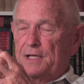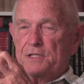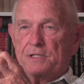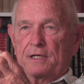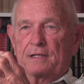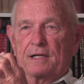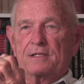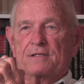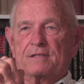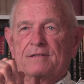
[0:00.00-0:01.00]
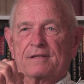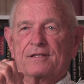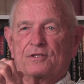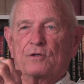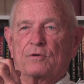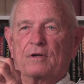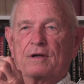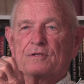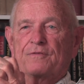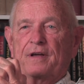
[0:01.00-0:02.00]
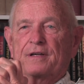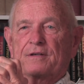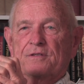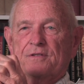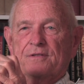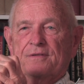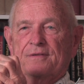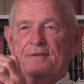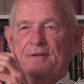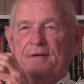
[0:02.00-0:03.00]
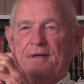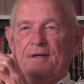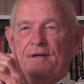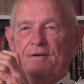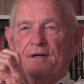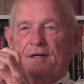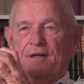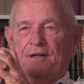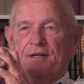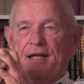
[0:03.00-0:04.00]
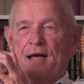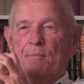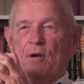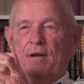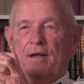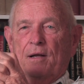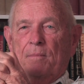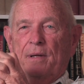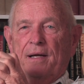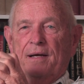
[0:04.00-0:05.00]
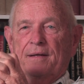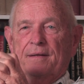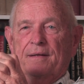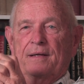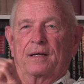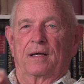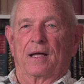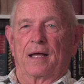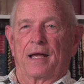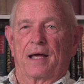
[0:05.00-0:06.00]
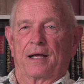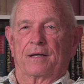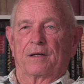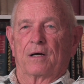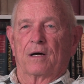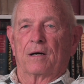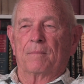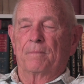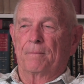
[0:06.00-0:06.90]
said, let's go to Las Vegas and gamble a little bit. And I